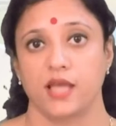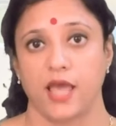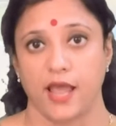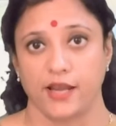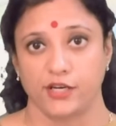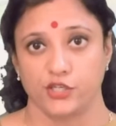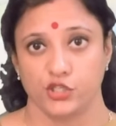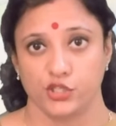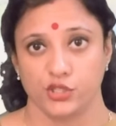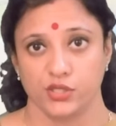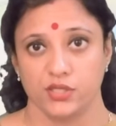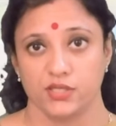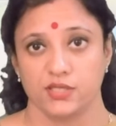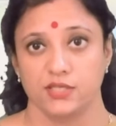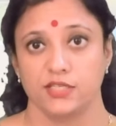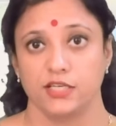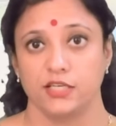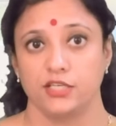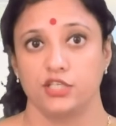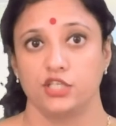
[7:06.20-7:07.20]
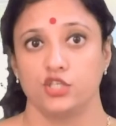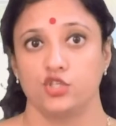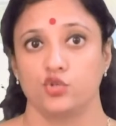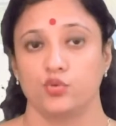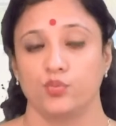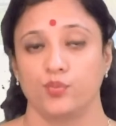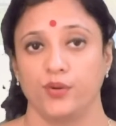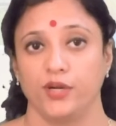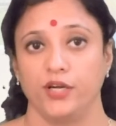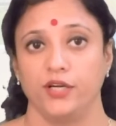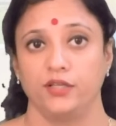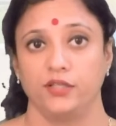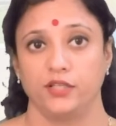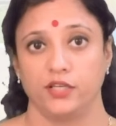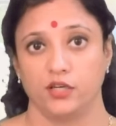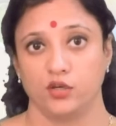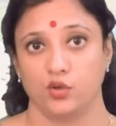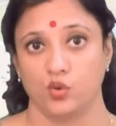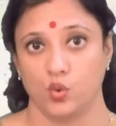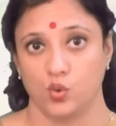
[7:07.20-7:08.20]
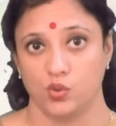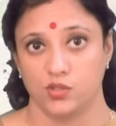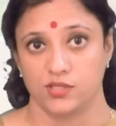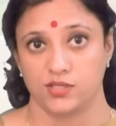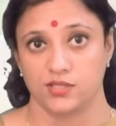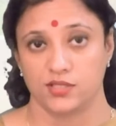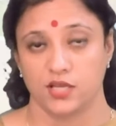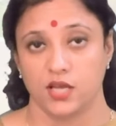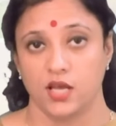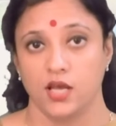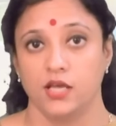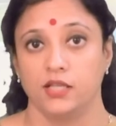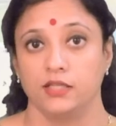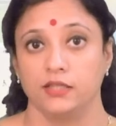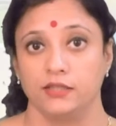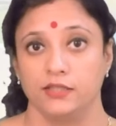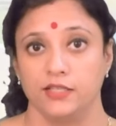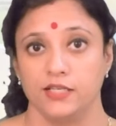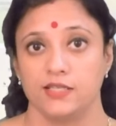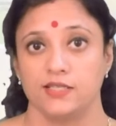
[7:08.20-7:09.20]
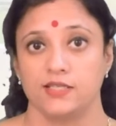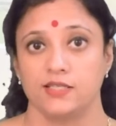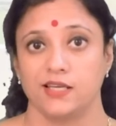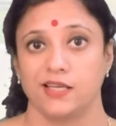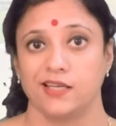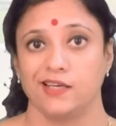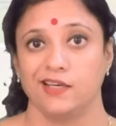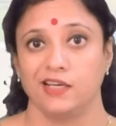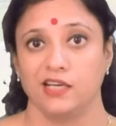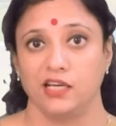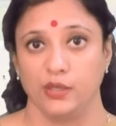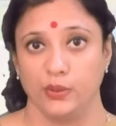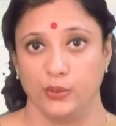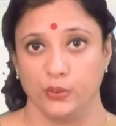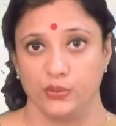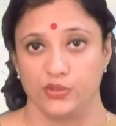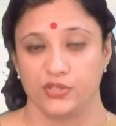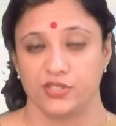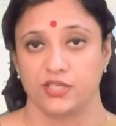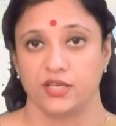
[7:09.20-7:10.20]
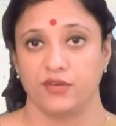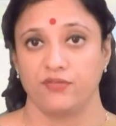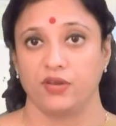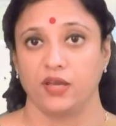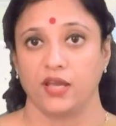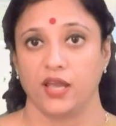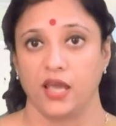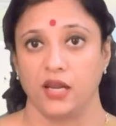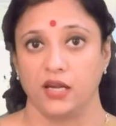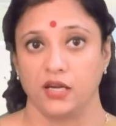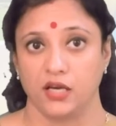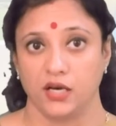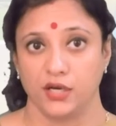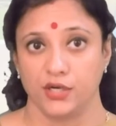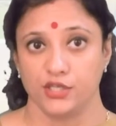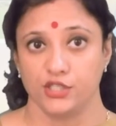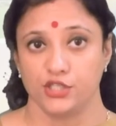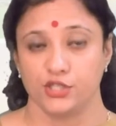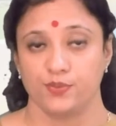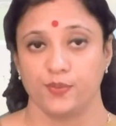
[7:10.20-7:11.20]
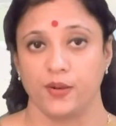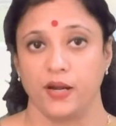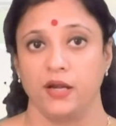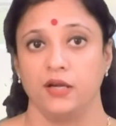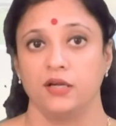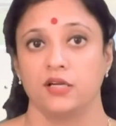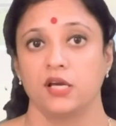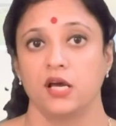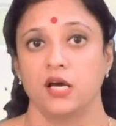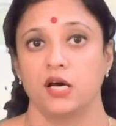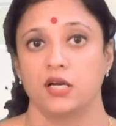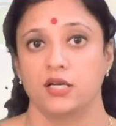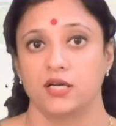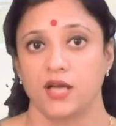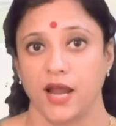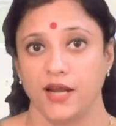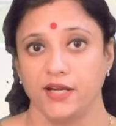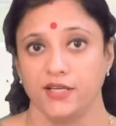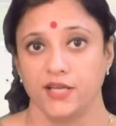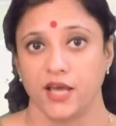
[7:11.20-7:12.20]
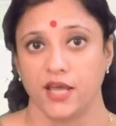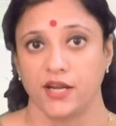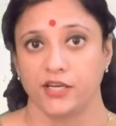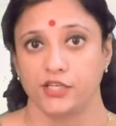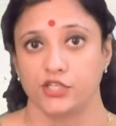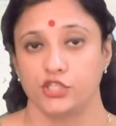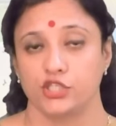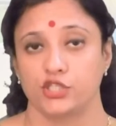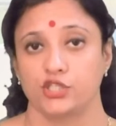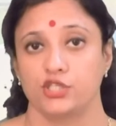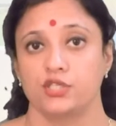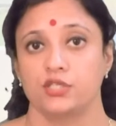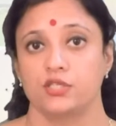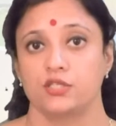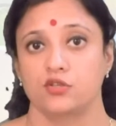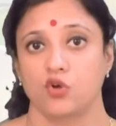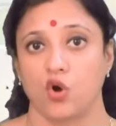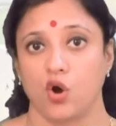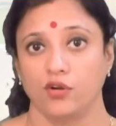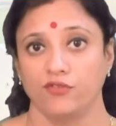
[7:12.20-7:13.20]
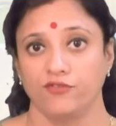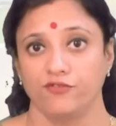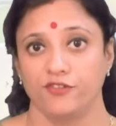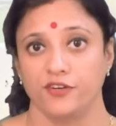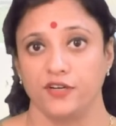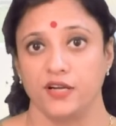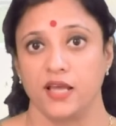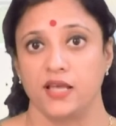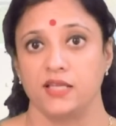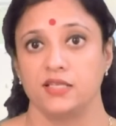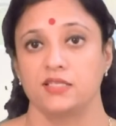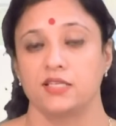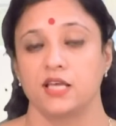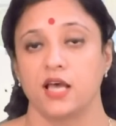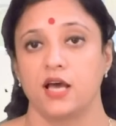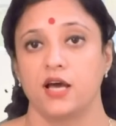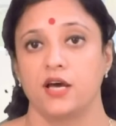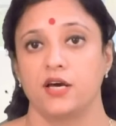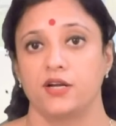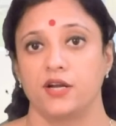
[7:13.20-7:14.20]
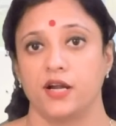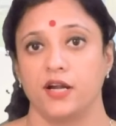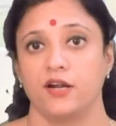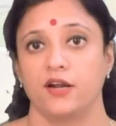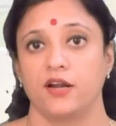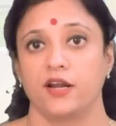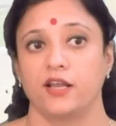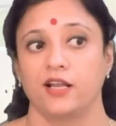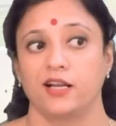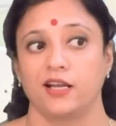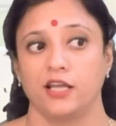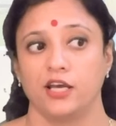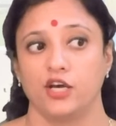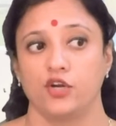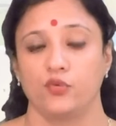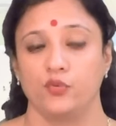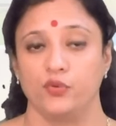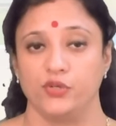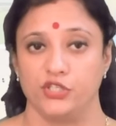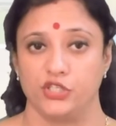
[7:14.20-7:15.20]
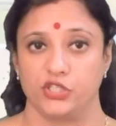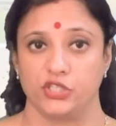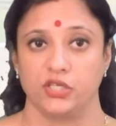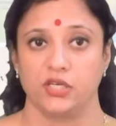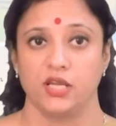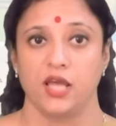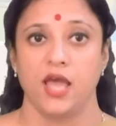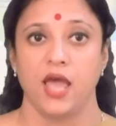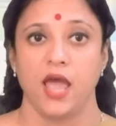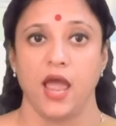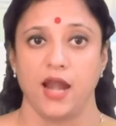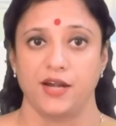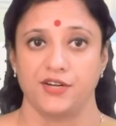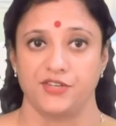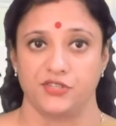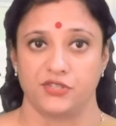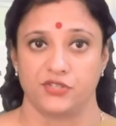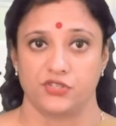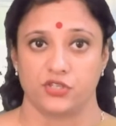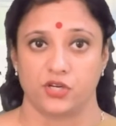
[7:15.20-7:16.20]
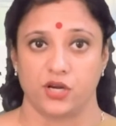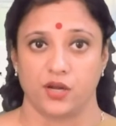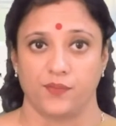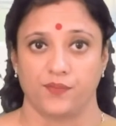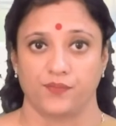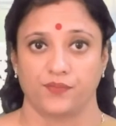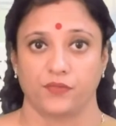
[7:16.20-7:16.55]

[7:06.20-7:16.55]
actions needed to meet their goals. This includes giving encouragement, right directions, confidence, rendering clear vision, etc.